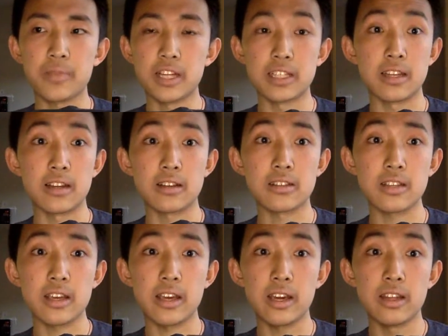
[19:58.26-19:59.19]

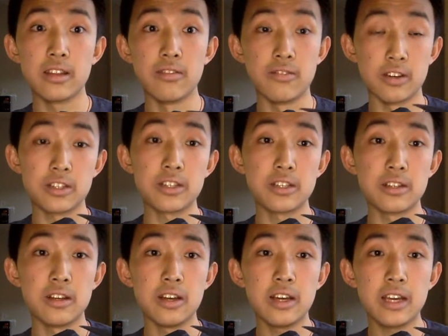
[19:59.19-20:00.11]
aesthetics and the
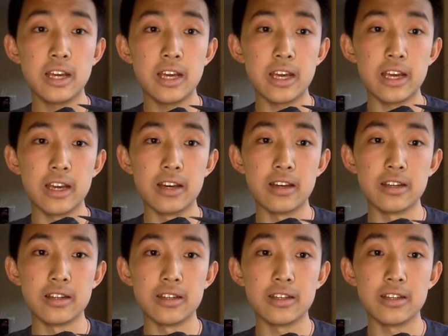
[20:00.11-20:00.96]
function. And